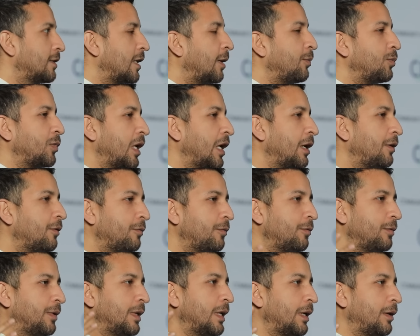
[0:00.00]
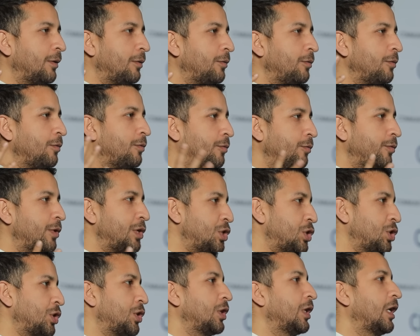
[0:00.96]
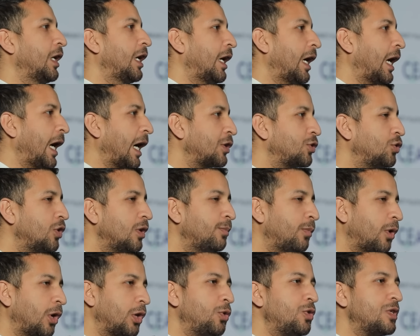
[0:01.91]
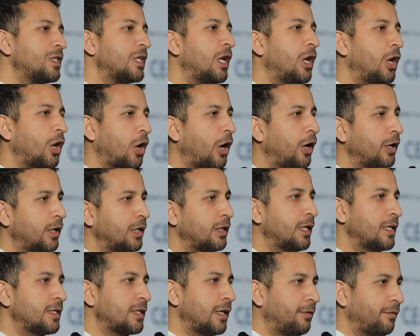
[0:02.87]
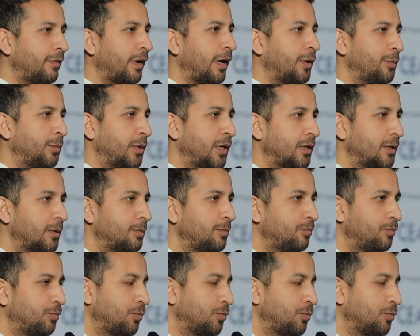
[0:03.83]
something which actually pollutes a lot this environment.